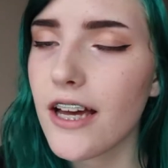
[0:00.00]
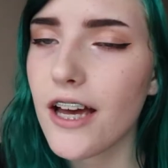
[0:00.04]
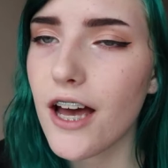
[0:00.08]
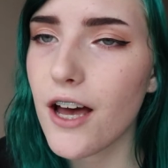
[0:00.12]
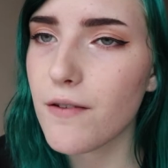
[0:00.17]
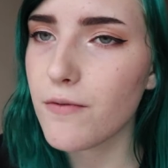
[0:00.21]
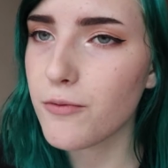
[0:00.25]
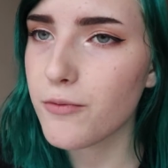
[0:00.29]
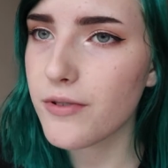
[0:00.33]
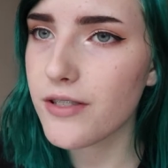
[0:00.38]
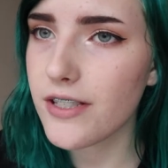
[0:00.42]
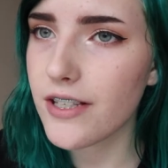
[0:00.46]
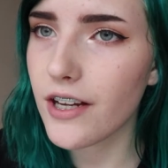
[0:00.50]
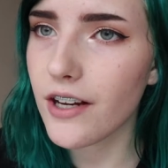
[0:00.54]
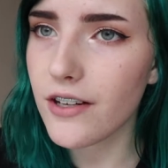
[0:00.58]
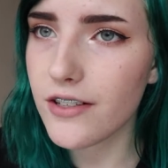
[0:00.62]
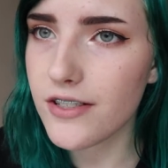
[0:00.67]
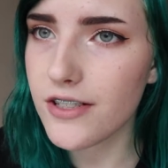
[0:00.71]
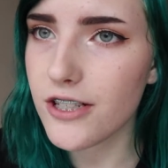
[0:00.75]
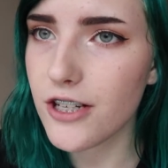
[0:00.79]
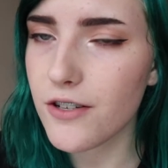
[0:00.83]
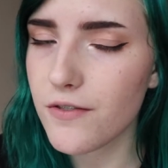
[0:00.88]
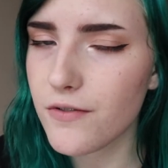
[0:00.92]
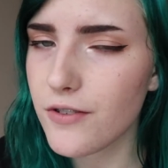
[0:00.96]
Everyone's hair
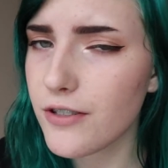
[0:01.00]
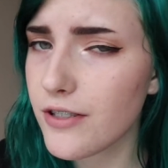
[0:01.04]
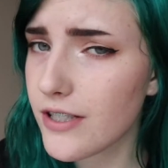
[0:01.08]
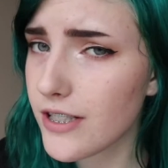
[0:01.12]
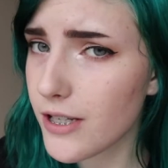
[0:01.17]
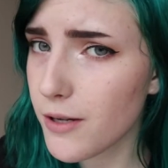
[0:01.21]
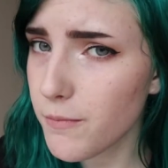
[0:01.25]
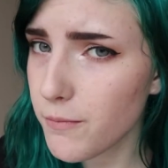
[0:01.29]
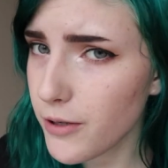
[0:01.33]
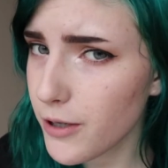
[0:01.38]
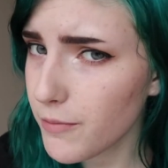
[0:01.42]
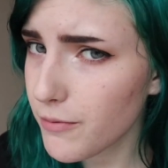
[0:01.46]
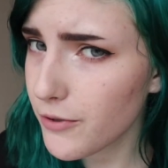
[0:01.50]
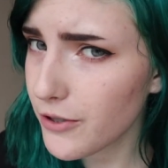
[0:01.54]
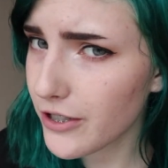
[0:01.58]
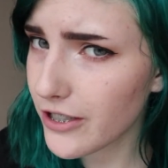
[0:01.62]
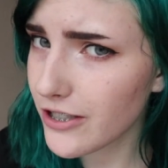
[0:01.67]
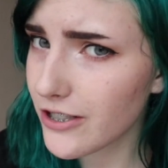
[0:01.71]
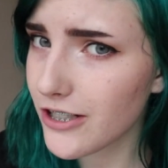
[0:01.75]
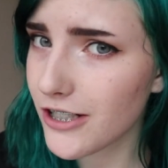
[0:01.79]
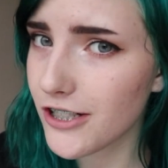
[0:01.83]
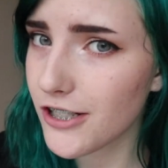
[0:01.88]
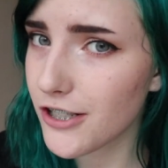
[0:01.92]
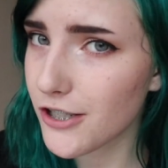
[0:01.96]
is different. Some people
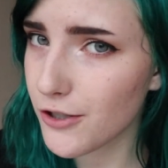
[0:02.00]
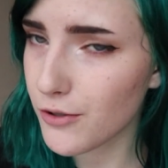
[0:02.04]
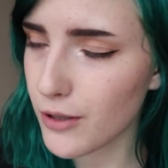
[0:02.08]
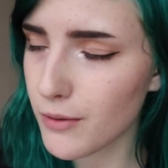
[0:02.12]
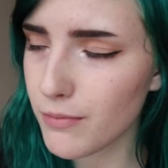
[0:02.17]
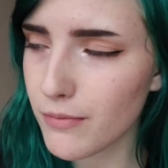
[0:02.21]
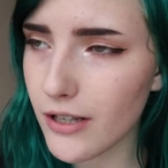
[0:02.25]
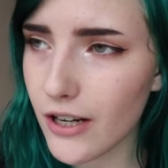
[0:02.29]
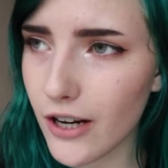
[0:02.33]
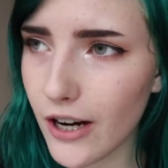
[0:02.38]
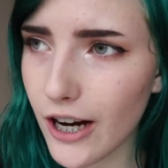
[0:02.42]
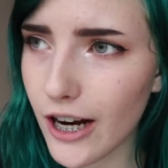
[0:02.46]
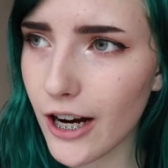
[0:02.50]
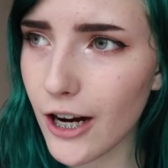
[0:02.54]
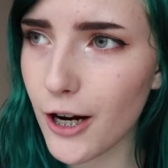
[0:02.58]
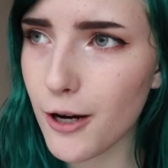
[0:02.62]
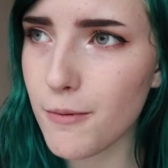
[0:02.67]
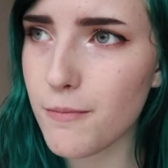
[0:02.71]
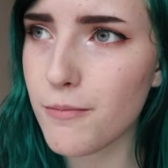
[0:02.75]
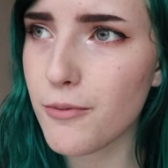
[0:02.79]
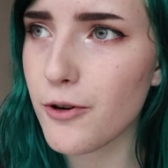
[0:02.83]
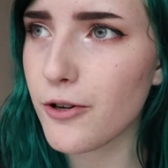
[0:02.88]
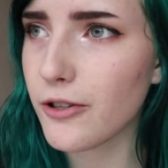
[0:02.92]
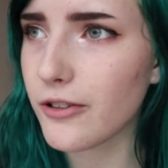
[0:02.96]
can just strip their hair
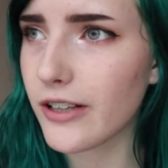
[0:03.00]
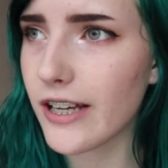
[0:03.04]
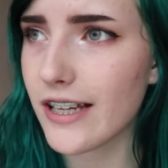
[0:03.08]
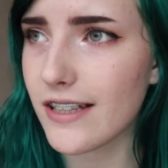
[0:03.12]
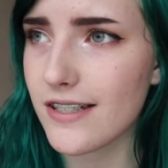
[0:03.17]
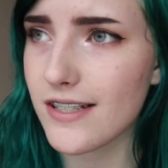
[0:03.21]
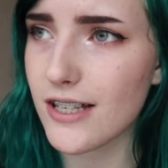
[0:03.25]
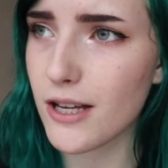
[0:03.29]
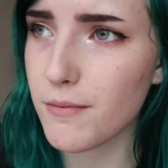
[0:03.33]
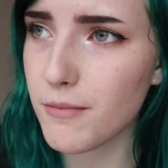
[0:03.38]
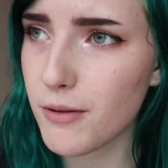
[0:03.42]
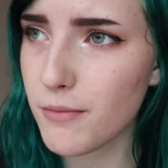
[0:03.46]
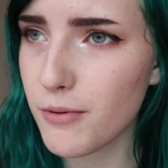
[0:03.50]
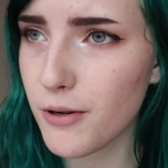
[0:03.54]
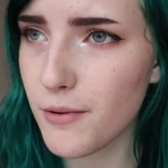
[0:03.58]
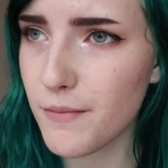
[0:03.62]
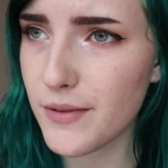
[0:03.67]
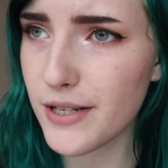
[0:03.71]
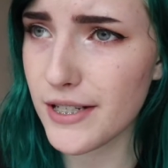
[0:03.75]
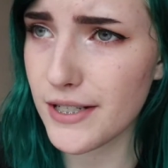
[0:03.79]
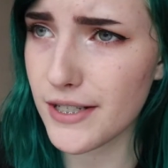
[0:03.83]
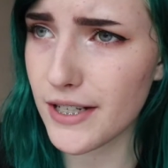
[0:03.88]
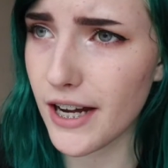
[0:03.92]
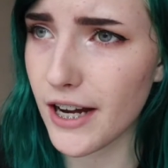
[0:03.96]
and put like
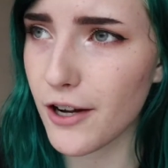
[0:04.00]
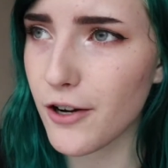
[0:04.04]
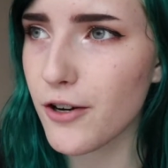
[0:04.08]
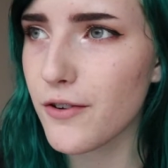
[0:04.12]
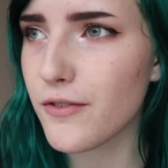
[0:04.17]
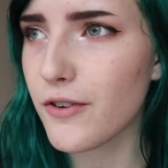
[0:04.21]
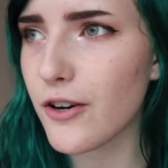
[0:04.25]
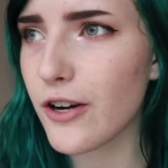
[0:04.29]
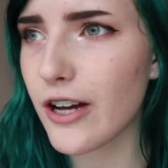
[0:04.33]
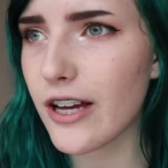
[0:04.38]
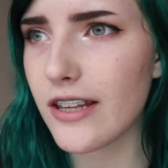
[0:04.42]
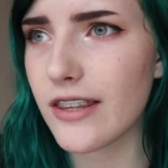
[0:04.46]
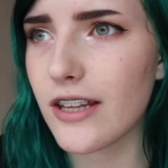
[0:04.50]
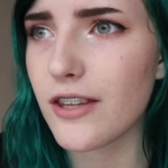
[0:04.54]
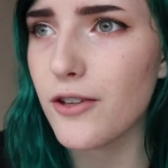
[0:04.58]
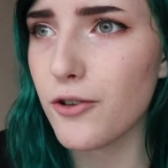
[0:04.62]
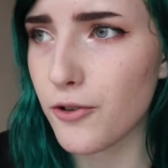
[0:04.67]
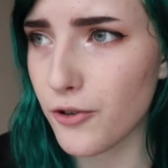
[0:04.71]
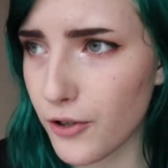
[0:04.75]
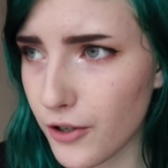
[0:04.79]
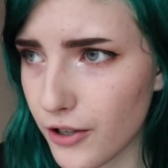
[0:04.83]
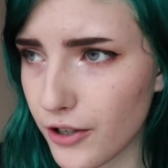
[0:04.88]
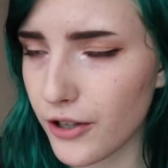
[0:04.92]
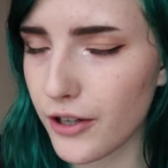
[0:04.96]
semi-permanent dye over it and then
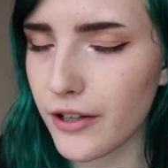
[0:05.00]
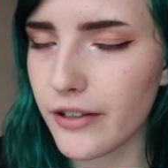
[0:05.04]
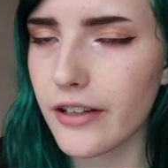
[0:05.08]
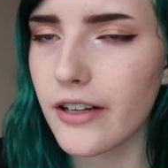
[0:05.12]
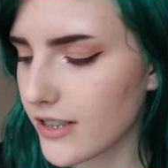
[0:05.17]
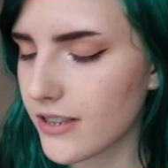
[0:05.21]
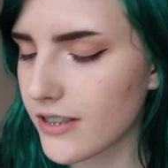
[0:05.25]
they're good.